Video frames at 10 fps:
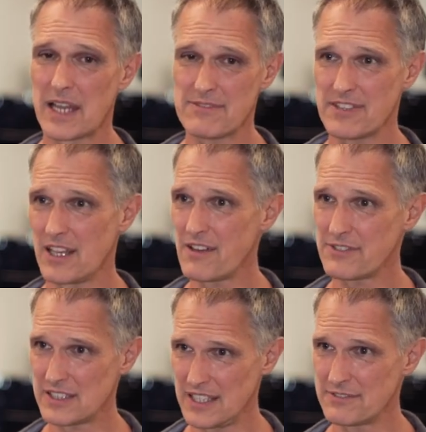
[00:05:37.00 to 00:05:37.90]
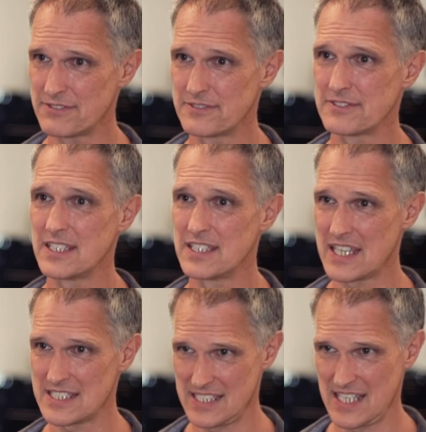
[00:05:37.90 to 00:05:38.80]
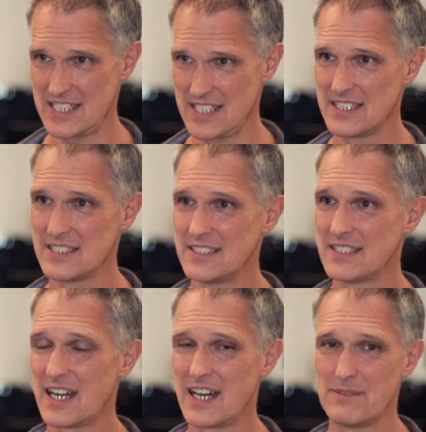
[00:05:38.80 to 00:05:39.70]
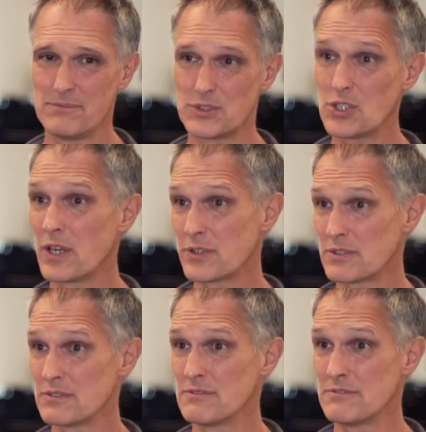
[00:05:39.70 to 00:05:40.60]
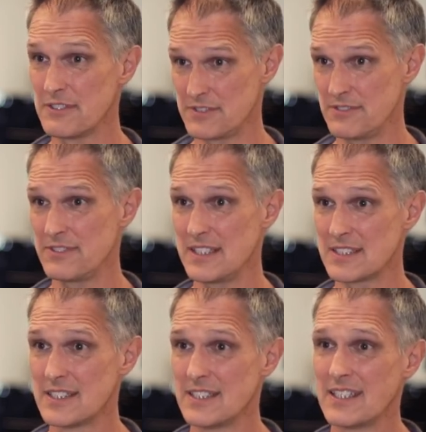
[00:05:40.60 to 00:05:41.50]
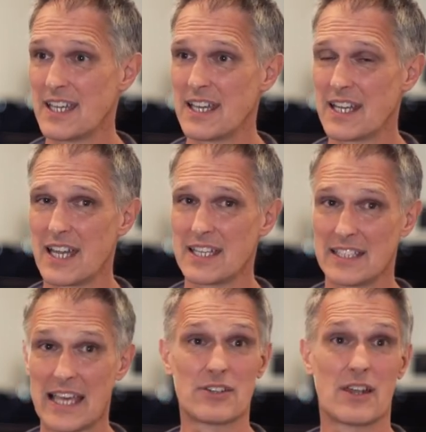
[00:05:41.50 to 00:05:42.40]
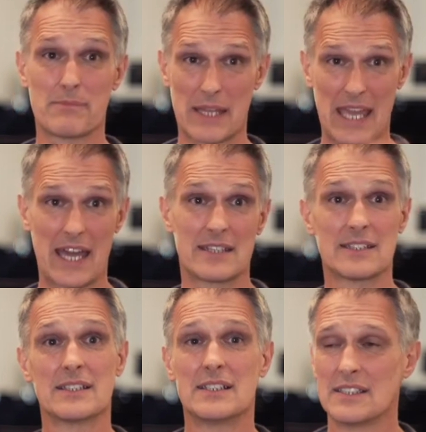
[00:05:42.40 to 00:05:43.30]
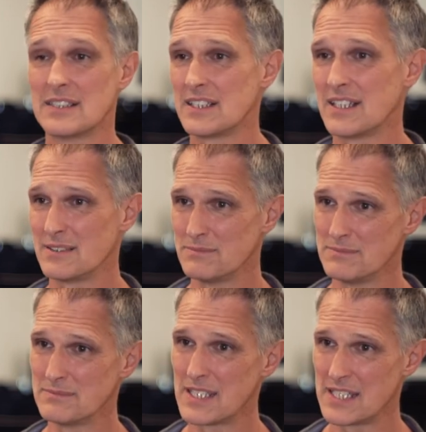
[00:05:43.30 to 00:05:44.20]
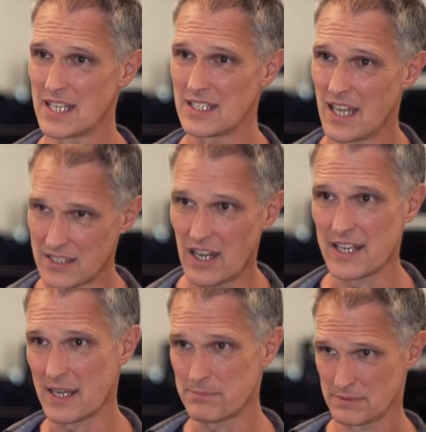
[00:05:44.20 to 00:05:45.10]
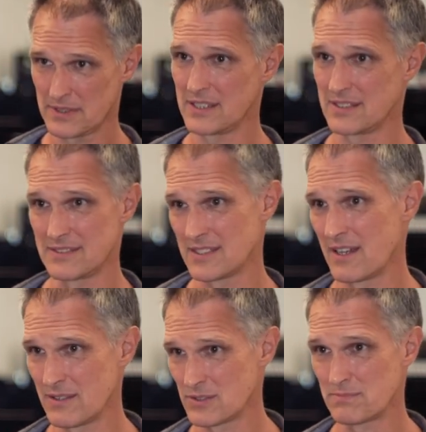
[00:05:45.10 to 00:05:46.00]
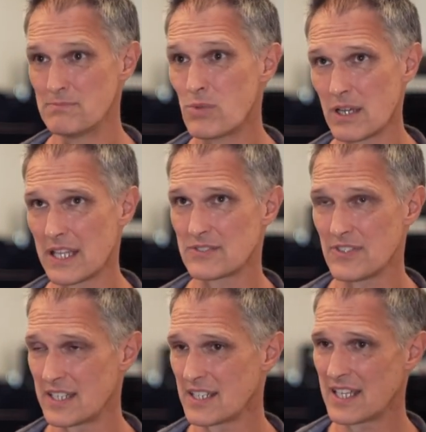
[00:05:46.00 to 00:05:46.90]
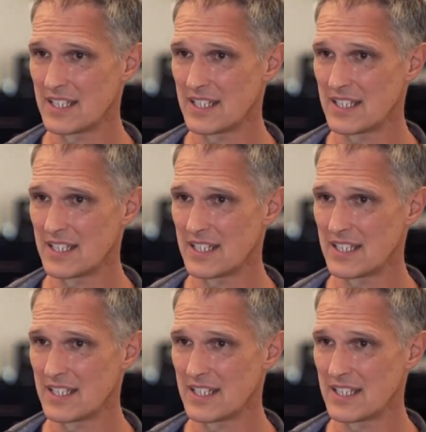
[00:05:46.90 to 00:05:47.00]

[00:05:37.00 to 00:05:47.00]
I fell off a cliff in 1980, 250 feet, and I landed on my head. And I got up, and I was more or less fine.